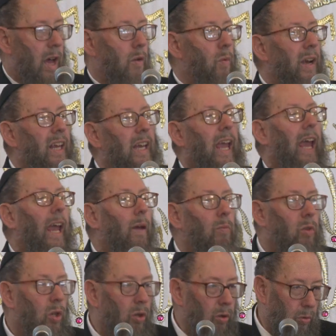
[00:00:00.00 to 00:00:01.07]
When he came
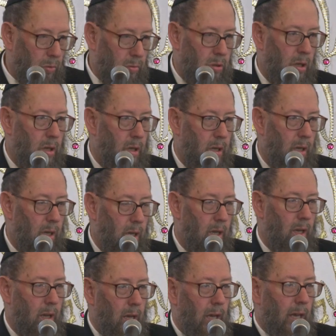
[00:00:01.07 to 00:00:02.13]
to,
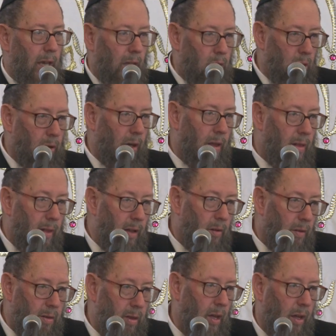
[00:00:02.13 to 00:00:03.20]
he took his
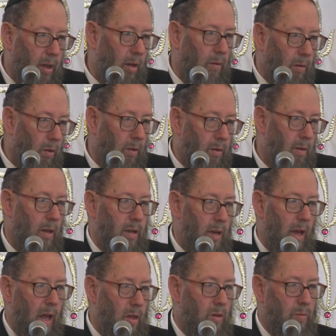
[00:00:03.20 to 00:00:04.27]
little 6-year-old
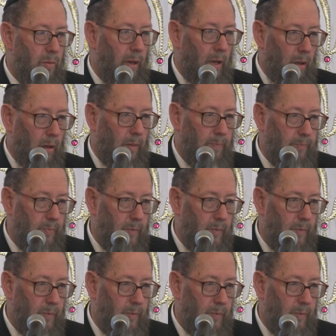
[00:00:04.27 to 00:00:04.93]
son, Ezriel,